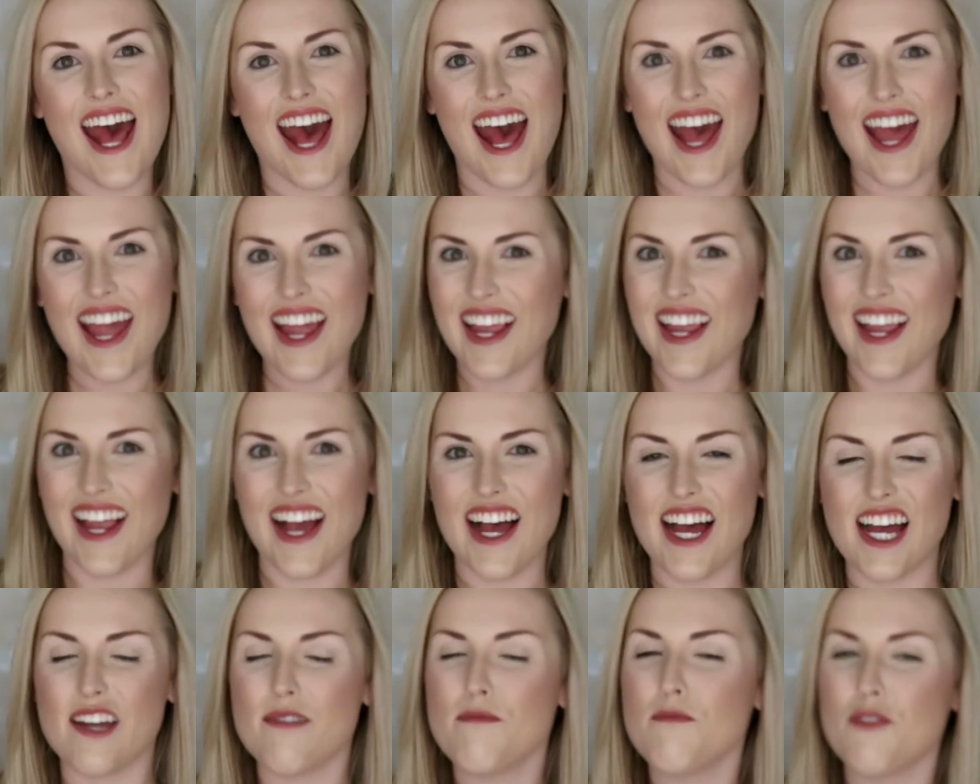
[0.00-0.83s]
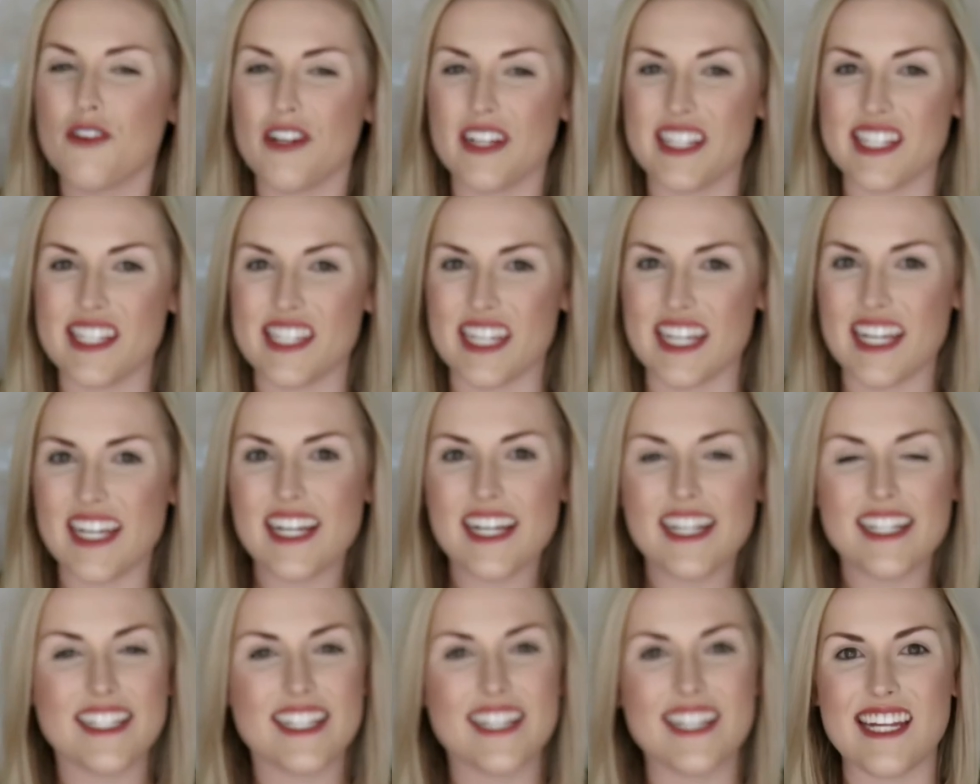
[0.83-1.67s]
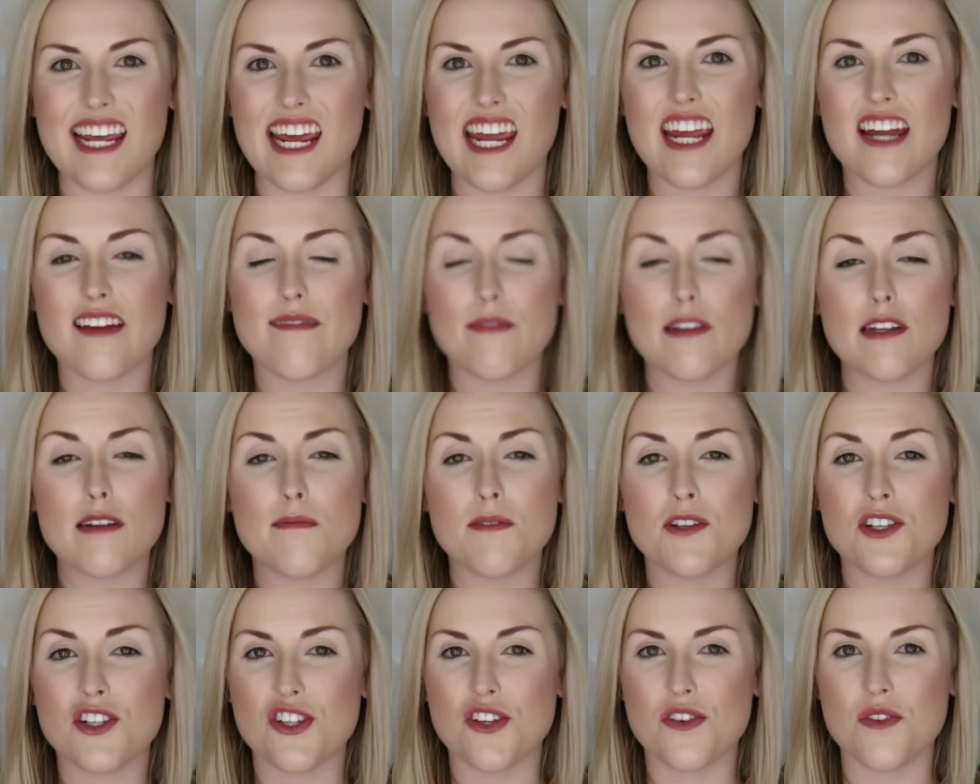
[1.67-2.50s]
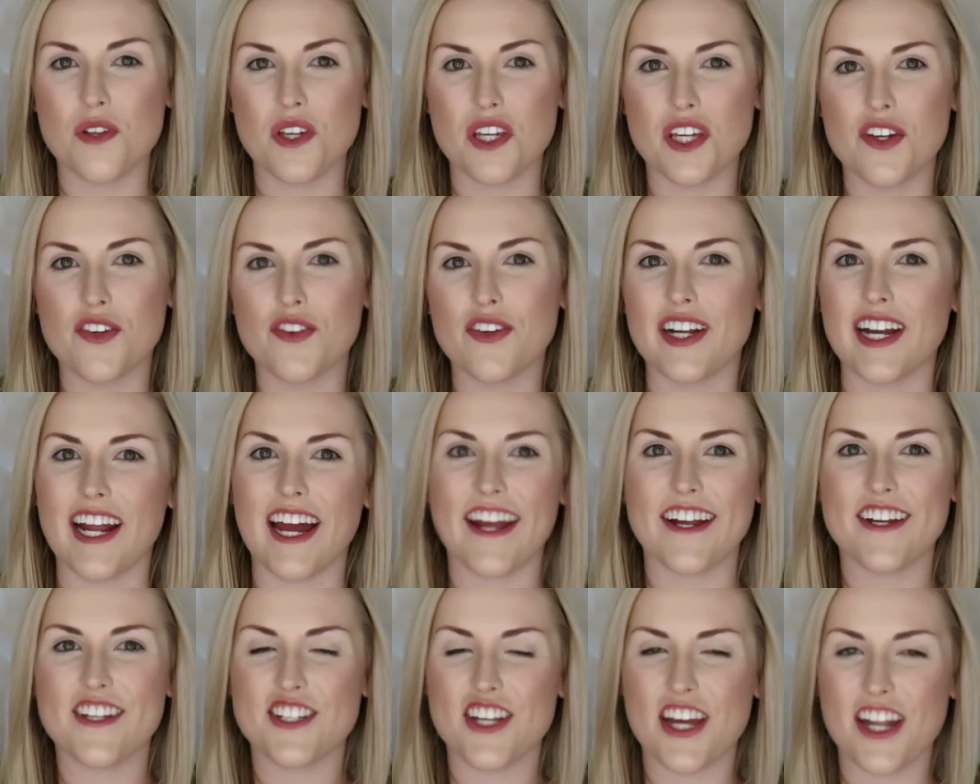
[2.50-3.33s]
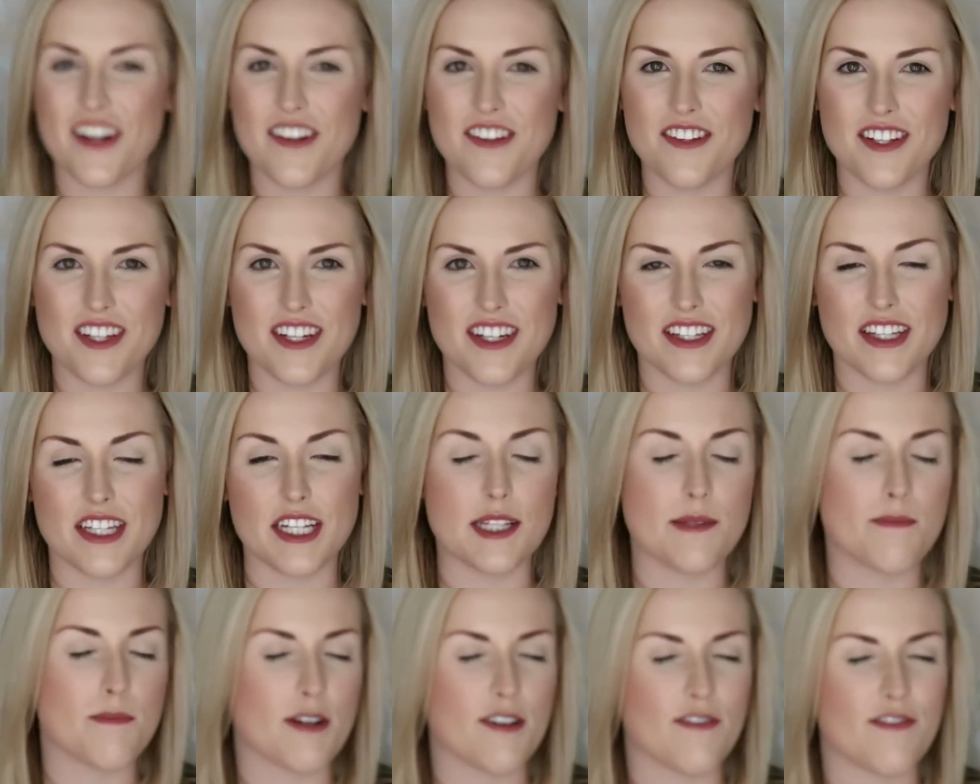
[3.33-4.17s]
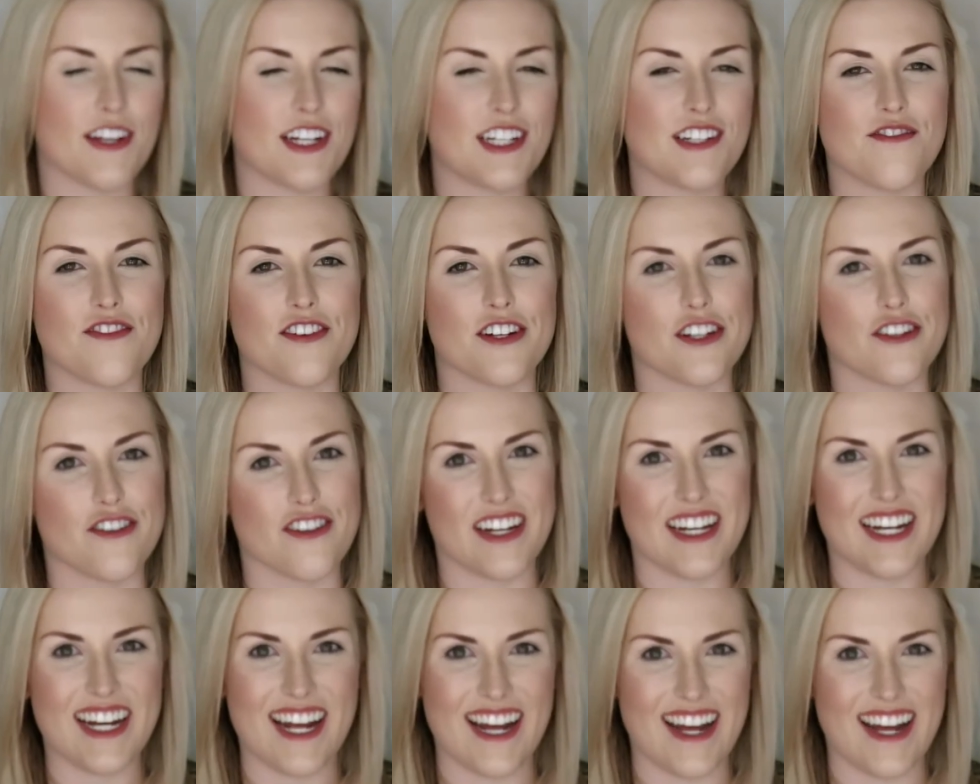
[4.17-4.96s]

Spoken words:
Hi, I'm Kristen. Today I'm going to be showing you an eyeshadow look that's perfect for green